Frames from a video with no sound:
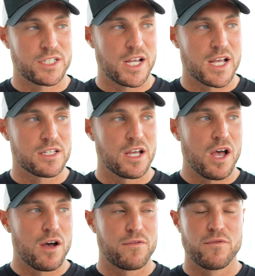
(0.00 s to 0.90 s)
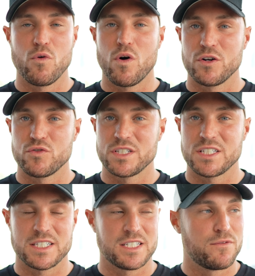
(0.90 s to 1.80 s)
years of
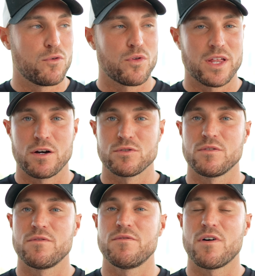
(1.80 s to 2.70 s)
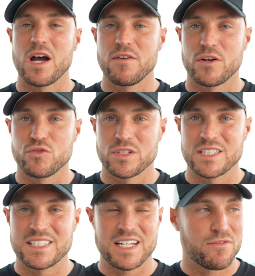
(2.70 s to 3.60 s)

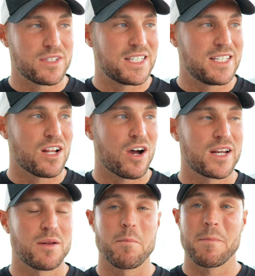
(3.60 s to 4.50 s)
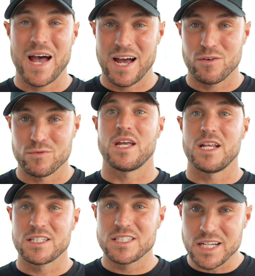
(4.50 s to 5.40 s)
£464,579
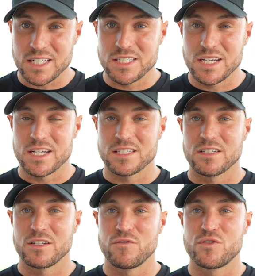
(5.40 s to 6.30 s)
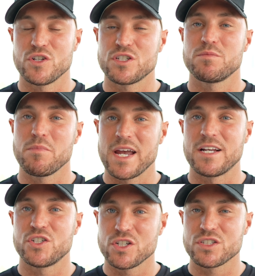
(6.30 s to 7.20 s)
in 6 years. You've just
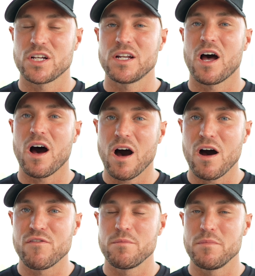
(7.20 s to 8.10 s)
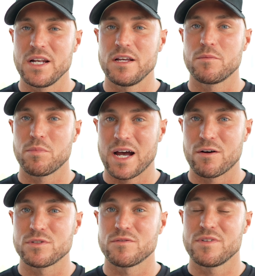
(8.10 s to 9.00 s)
made just under
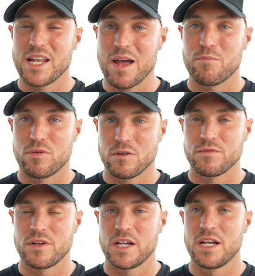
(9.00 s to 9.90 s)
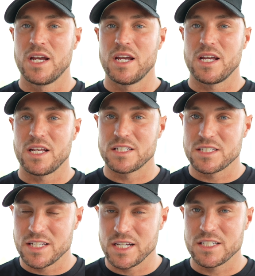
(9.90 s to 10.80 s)
£500,000 of net profit in
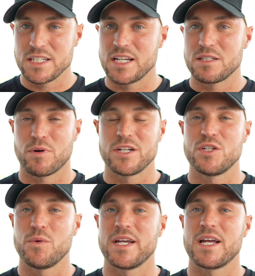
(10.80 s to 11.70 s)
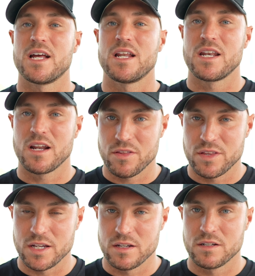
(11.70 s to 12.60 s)
6 years by doing nothing,